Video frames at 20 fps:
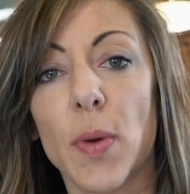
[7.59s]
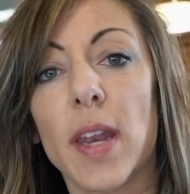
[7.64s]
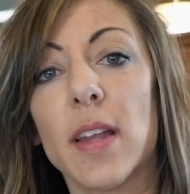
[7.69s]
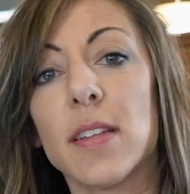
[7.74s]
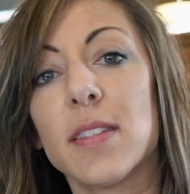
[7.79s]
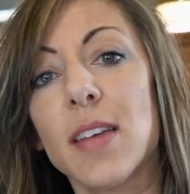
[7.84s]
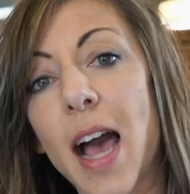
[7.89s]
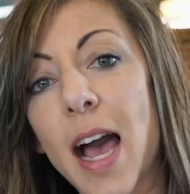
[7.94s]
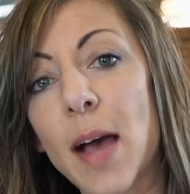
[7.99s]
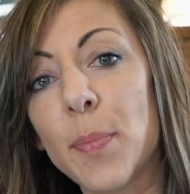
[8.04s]
So at
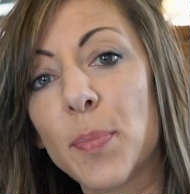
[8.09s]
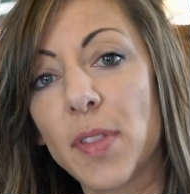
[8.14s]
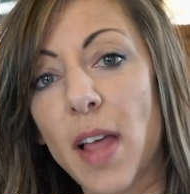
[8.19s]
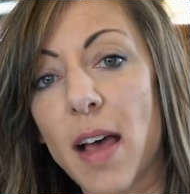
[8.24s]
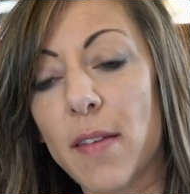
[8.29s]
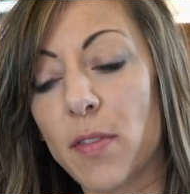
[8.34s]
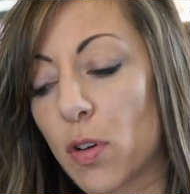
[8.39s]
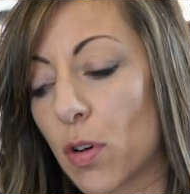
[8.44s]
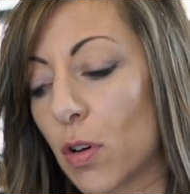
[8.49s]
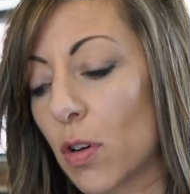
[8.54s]
a top
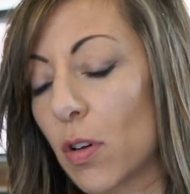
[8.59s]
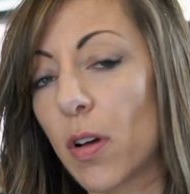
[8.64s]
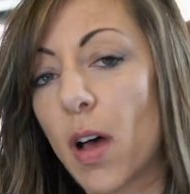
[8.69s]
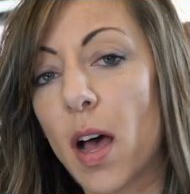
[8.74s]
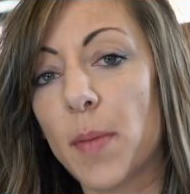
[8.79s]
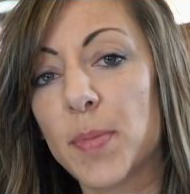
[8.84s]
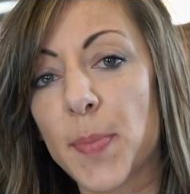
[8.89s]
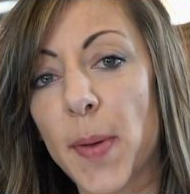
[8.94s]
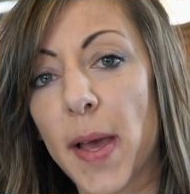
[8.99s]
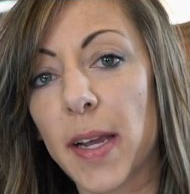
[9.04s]
level,
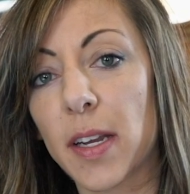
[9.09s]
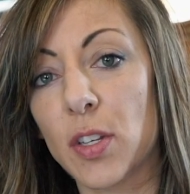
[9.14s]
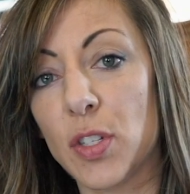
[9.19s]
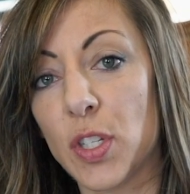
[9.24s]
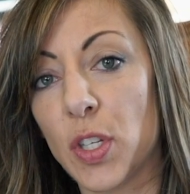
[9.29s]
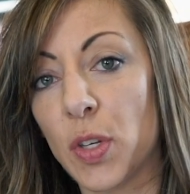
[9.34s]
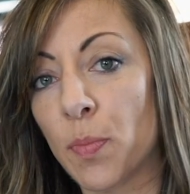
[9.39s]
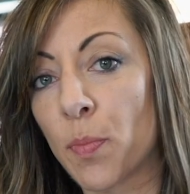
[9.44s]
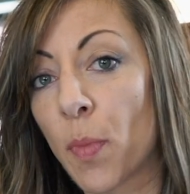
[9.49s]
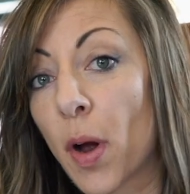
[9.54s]
HubSpot can
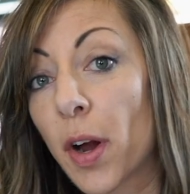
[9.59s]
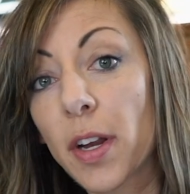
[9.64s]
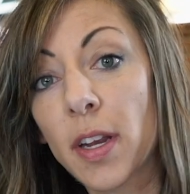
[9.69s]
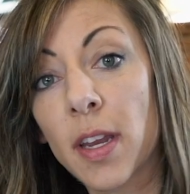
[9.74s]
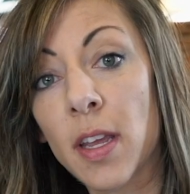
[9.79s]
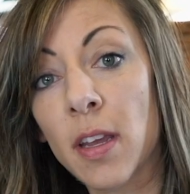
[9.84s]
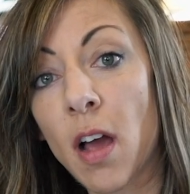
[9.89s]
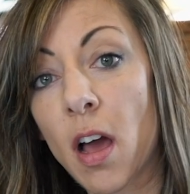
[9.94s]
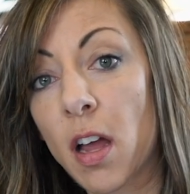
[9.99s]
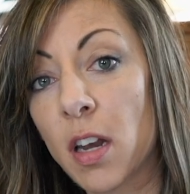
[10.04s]
do
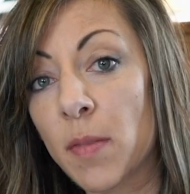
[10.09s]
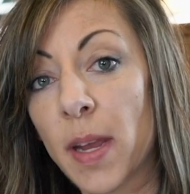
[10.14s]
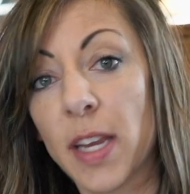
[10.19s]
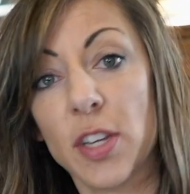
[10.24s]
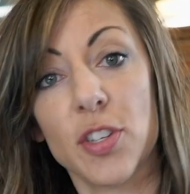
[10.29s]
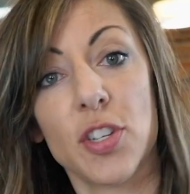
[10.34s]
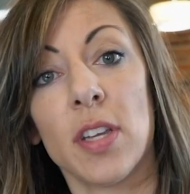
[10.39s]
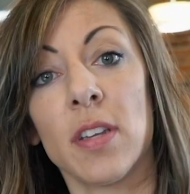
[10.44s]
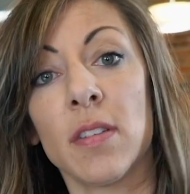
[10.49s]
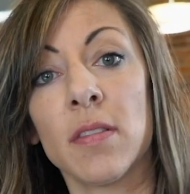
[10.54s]
marketing
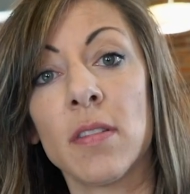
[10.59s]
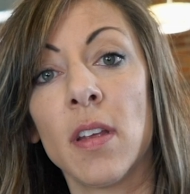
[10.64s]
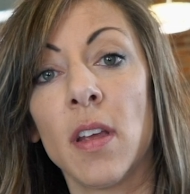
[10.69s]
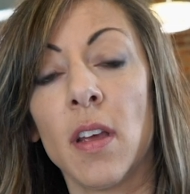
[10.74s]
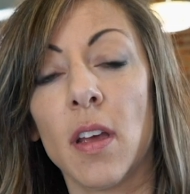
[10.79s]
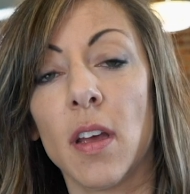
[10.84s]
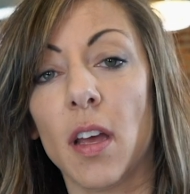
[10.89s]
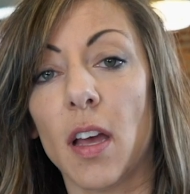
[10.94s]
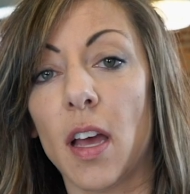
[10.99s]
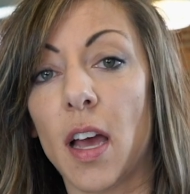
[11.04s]
automation,
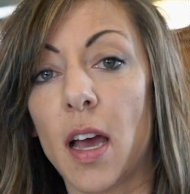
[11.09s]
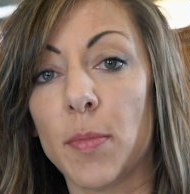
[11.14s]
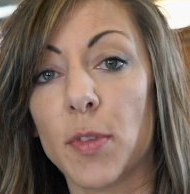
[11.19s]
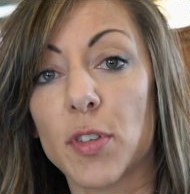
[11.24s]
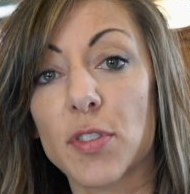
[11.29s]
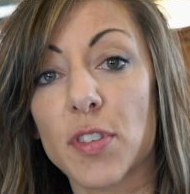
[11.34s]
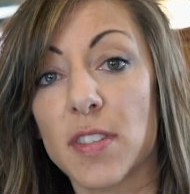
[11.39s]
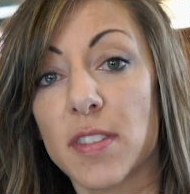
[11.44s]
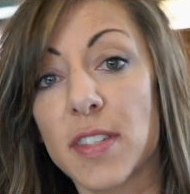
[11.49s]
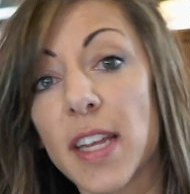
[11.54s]
um,
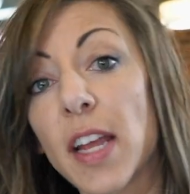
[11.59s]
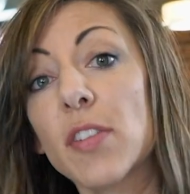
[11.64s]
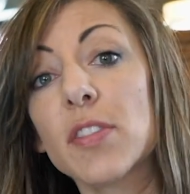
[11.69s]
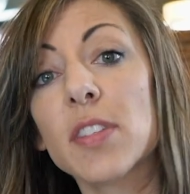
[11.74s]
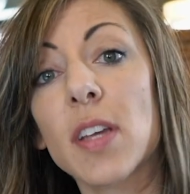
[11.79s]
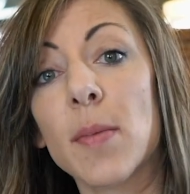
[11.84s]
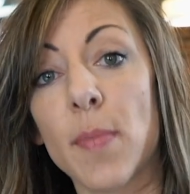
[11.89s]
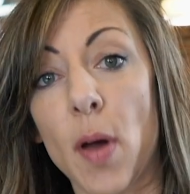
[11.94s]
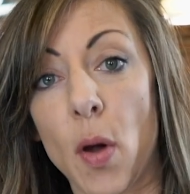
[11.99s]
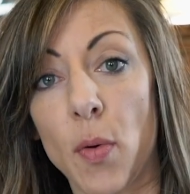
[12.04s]
there's a
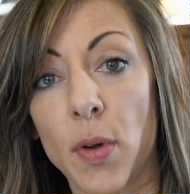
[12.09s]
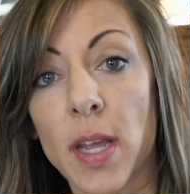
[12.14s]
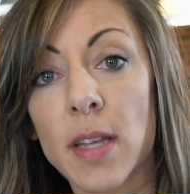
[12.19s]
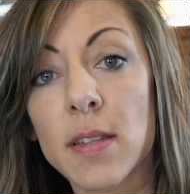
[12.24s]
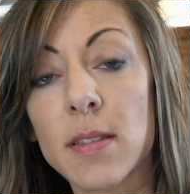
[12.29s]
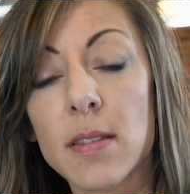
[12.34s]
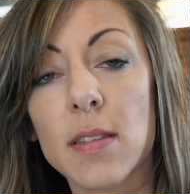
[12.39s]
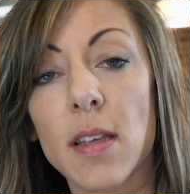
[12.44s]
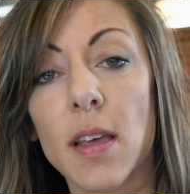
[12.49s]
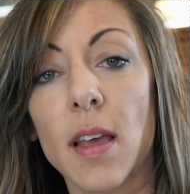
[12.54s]
sales
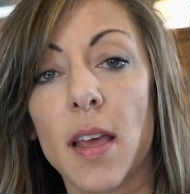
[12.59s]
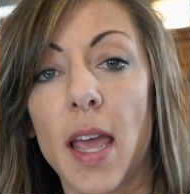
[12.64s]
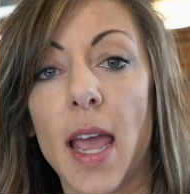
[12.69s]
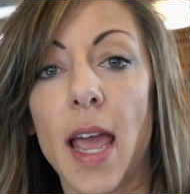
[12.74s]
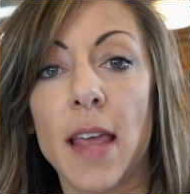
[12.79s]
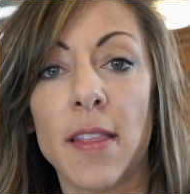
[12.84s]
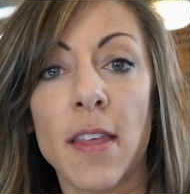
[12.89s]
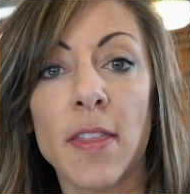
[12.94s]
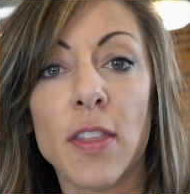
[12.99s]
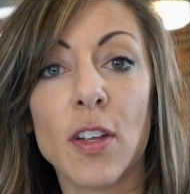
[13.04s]
component,
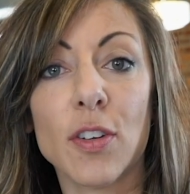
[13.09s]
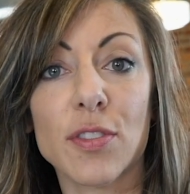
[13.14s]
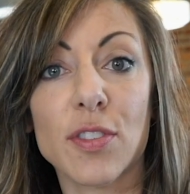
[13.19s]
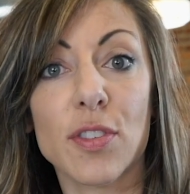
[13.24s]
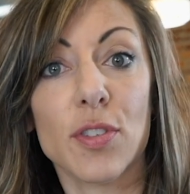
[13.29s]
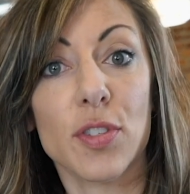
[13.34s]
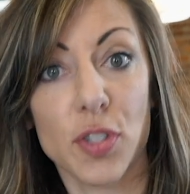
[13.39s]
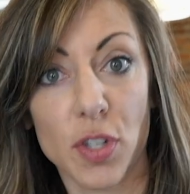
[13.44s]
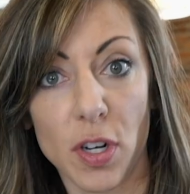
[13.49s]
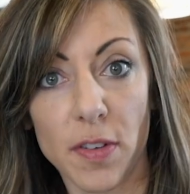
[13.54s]
and then there's
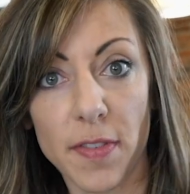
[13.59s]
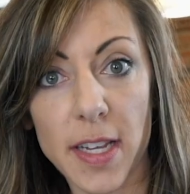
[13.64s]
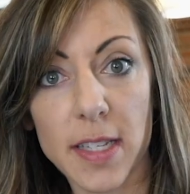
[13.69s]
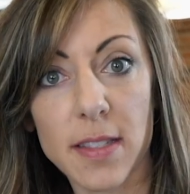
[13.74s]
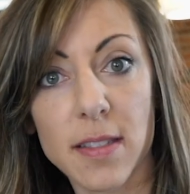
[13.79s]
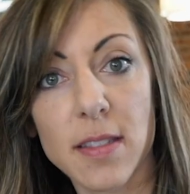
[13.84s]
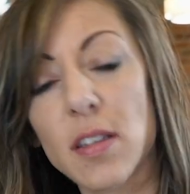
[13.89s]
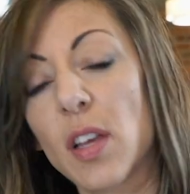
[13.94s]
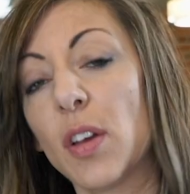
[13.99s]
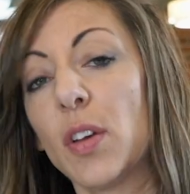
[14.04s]

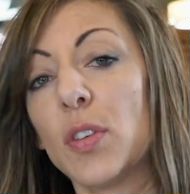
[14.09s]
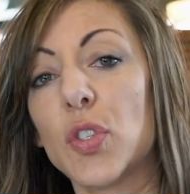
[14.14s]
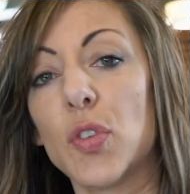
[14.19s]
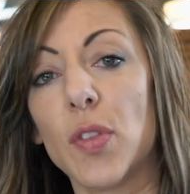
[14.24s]
service.